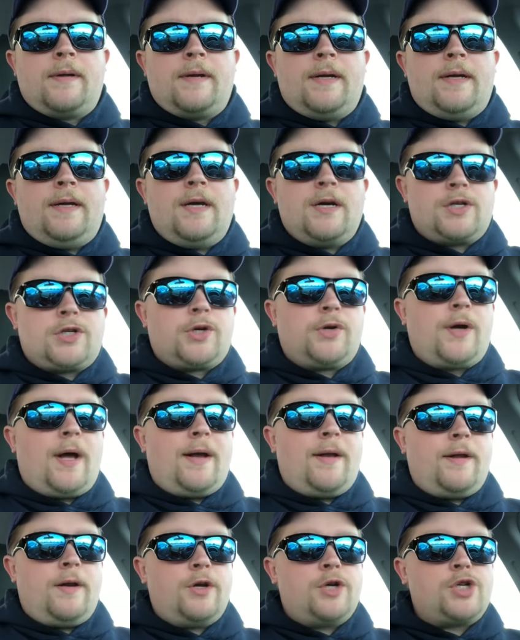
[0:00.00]
yesterday I
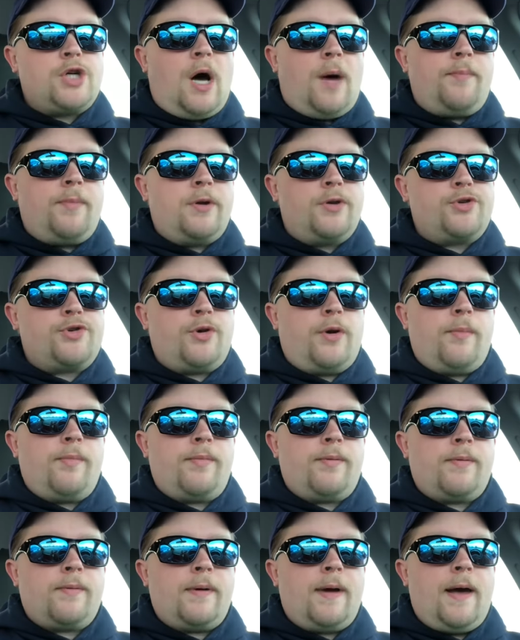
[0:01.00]
did a shopping trip
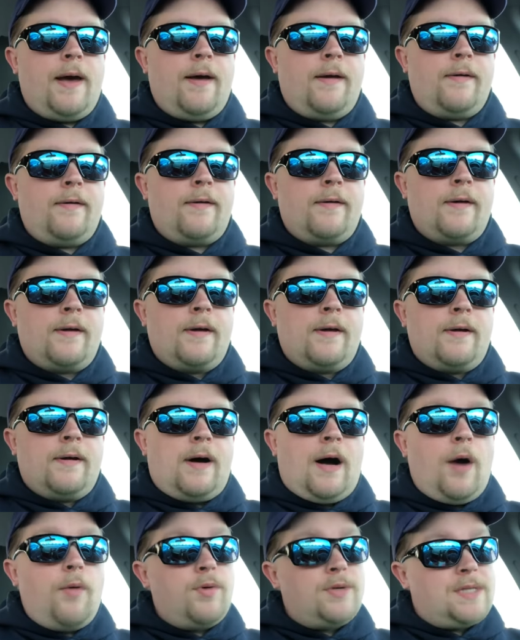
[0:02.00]
and
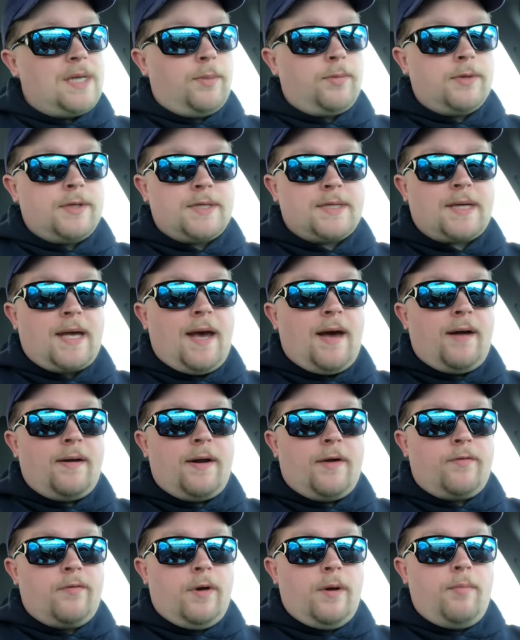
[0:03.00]
I was able to scan
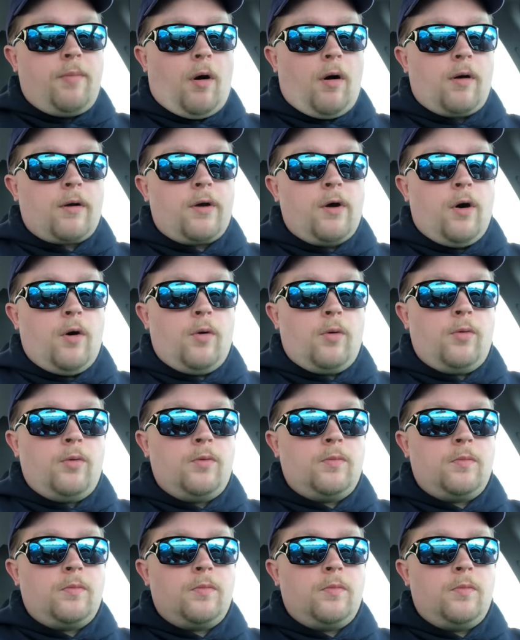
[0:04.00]
every barcode
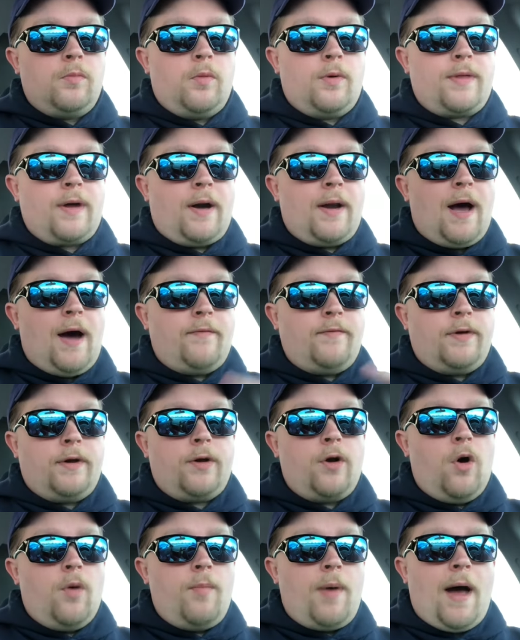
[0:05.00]
without having to
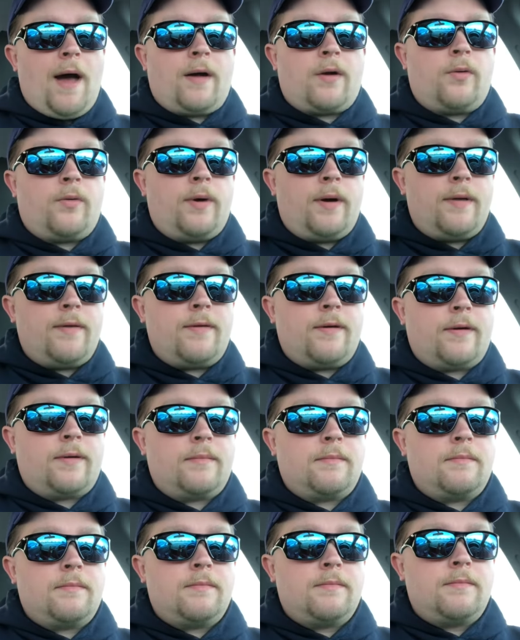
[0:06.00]
go back or anything.
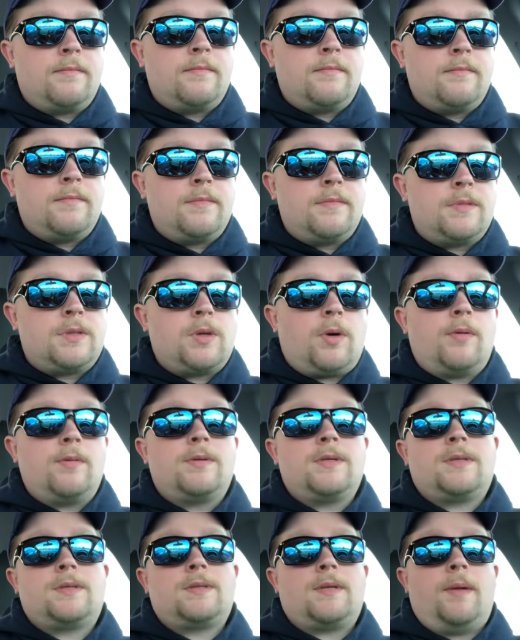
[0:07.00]
So I
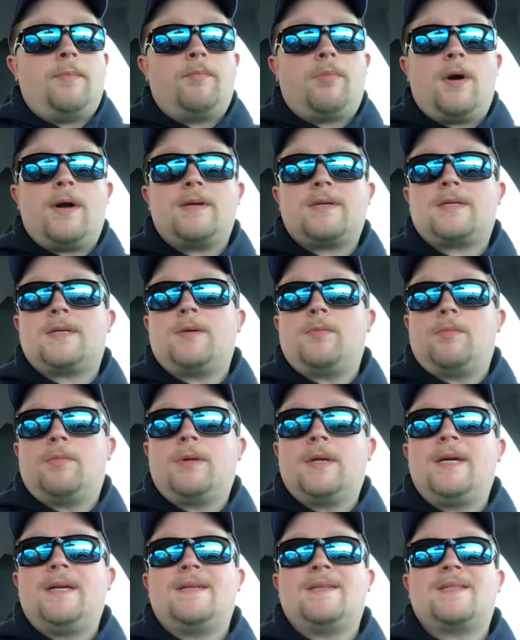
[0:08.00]
was impressed and
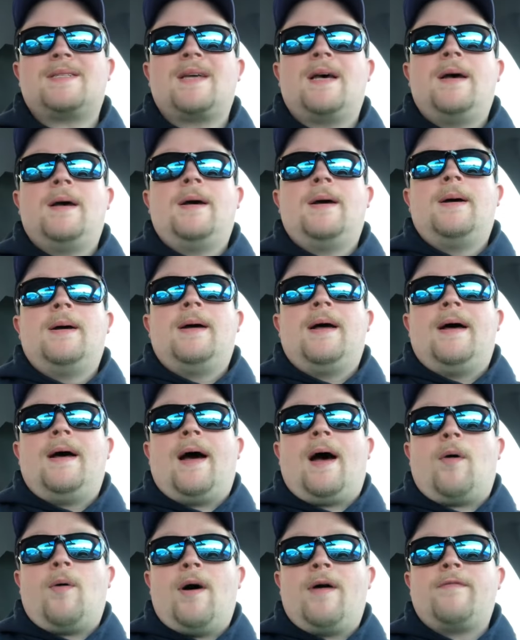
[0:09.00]
pleased.
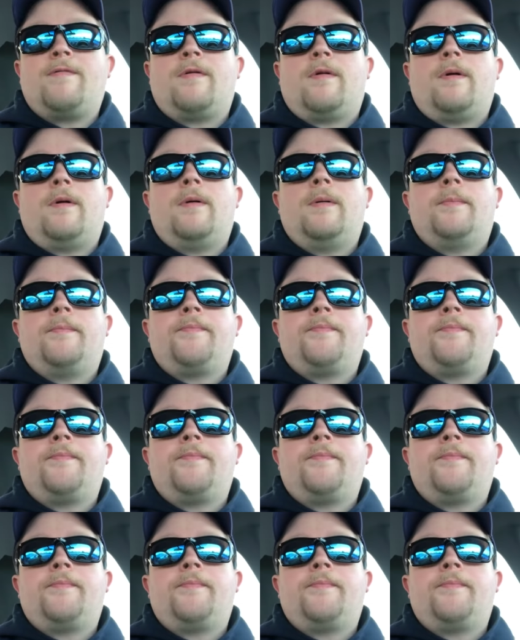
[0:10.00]
However,